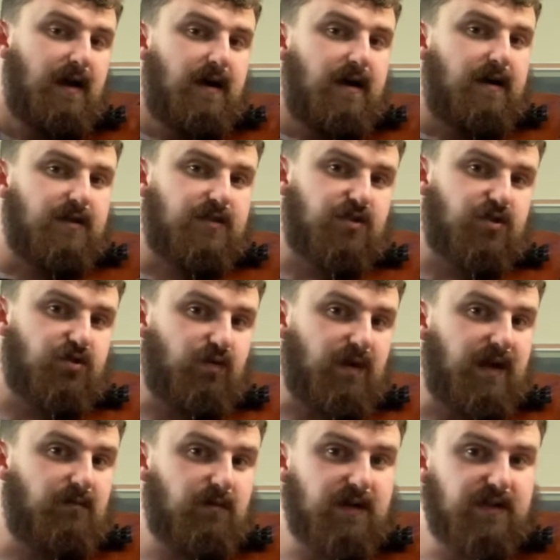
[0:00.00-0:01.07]
A
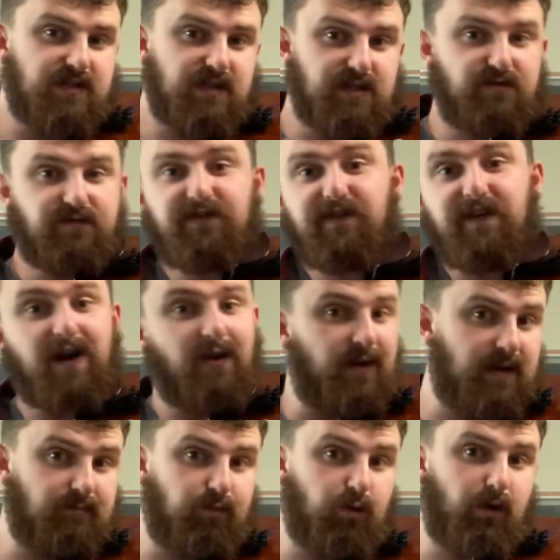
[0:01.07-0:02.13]
straight wrist is
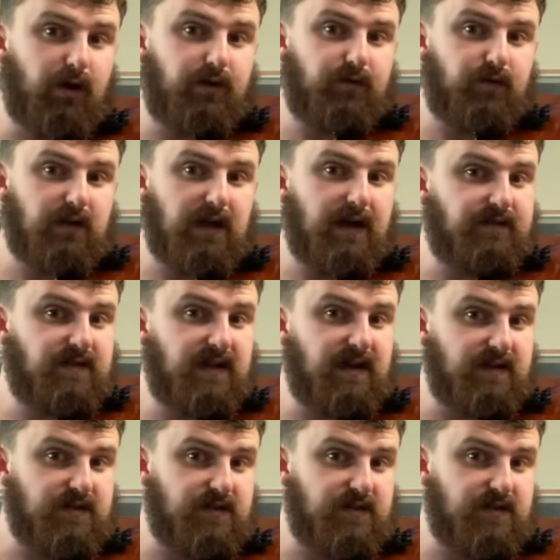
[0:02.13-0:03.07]
very important for left hand,